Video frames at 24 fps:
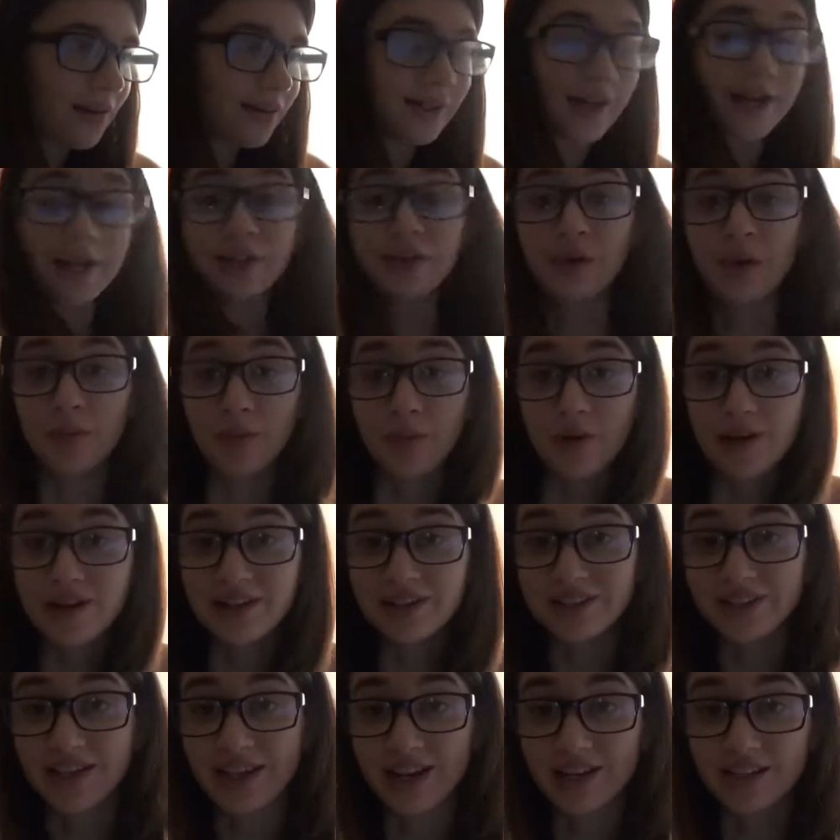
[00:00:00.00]
I know I'm wearing
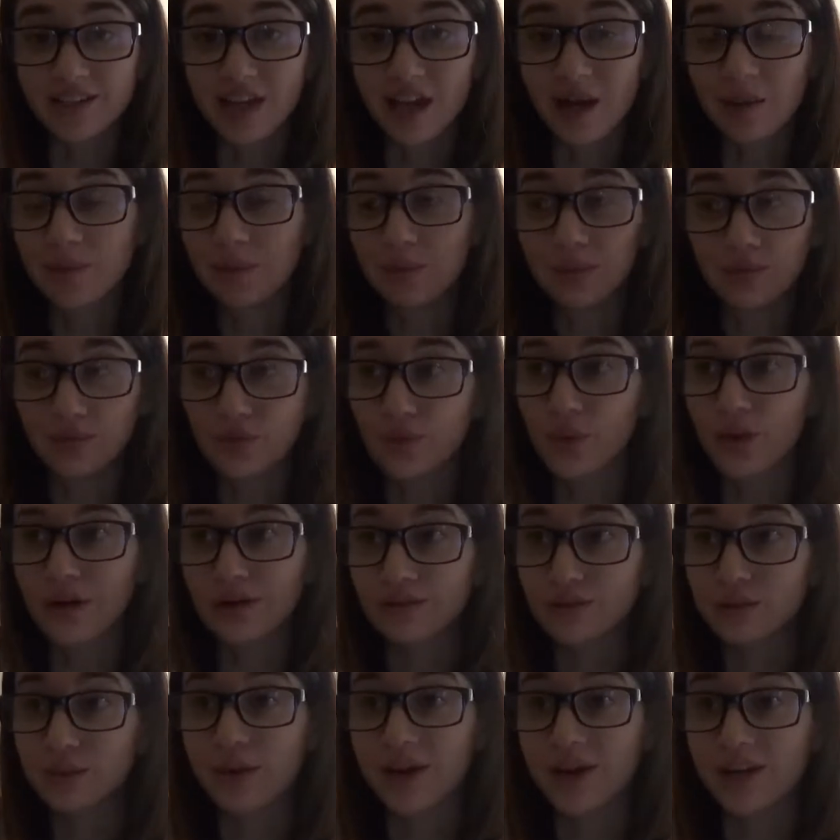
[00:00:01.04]
a tank top, and before I
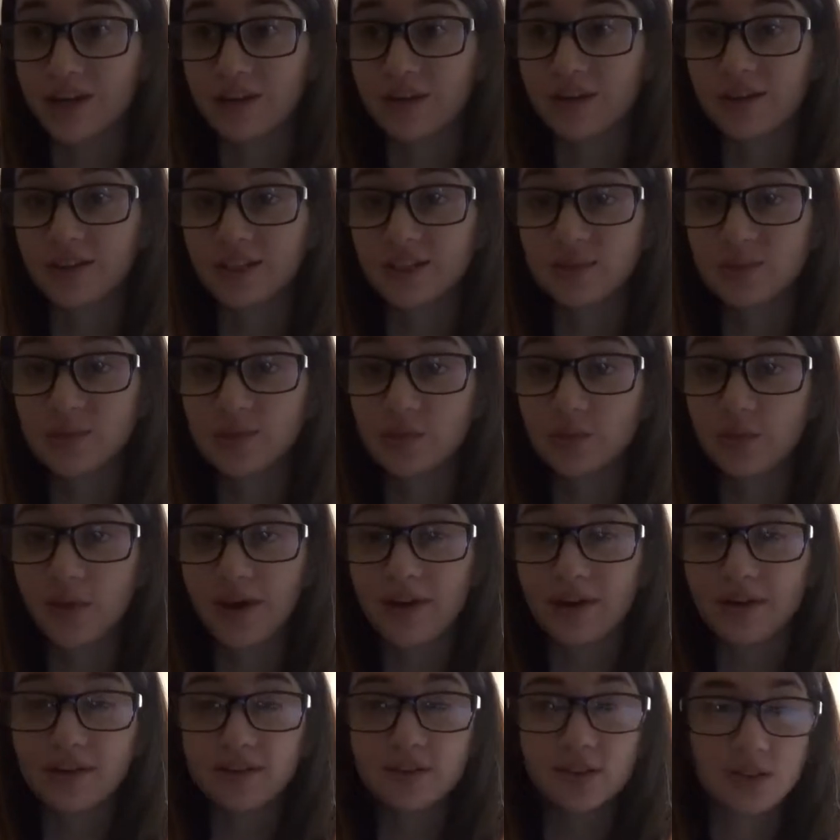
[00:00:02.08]
was wearing a Christmas sweater,